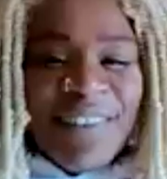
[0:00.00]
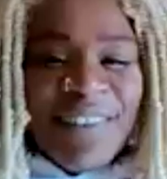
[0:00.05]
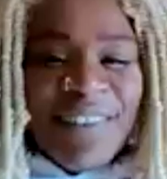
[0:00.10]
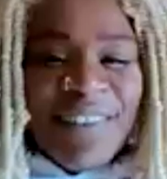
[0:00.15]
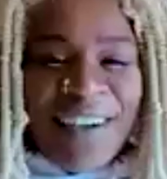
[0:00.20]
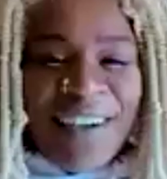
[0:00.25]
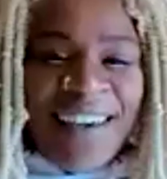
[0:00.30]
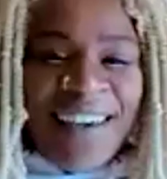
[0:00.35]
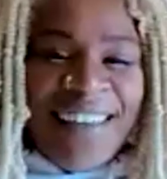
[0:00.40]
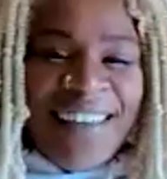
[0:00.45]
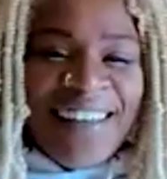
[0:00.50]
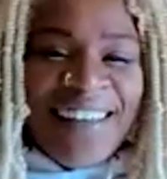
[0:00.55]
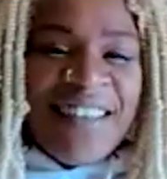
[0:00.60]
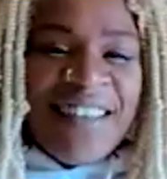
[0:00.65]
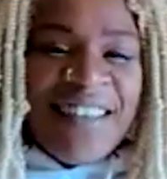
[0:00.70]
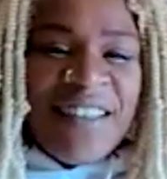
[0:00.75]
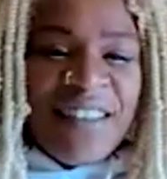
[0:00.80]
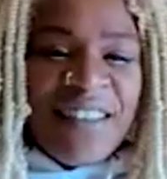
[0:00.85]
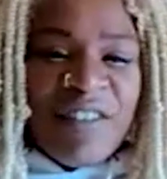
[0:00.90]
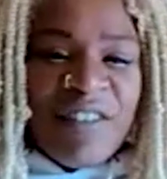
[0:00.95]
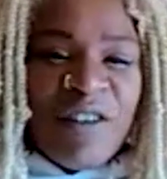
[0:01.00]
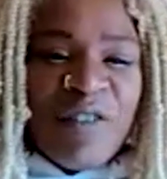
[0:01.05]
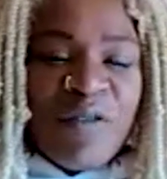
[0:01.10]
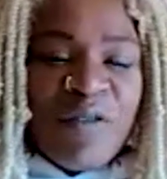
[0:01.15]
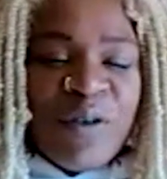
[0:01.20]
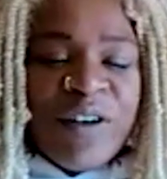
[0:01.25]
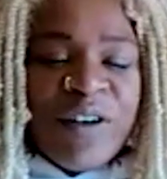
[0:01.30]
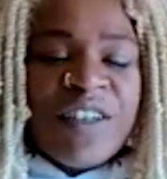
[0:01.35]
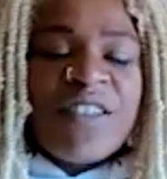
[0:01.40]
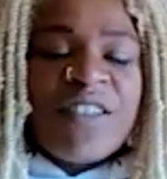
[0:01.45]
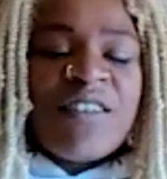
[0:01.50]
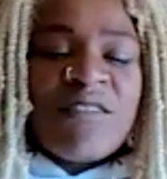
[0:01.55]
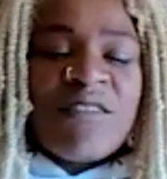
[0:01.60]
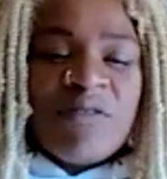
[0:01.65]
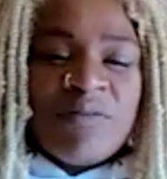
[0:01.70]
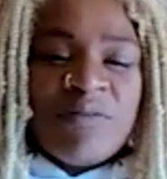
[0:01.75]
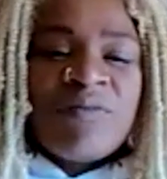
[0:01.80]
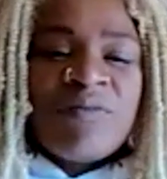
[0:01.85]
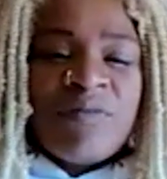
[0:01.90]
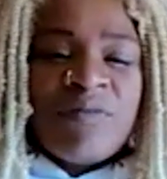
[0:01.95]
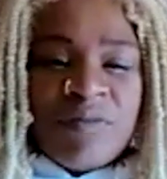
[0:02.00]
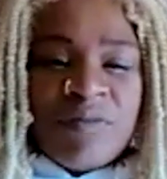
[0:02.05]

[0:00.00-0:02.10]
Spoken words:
because of the extended family,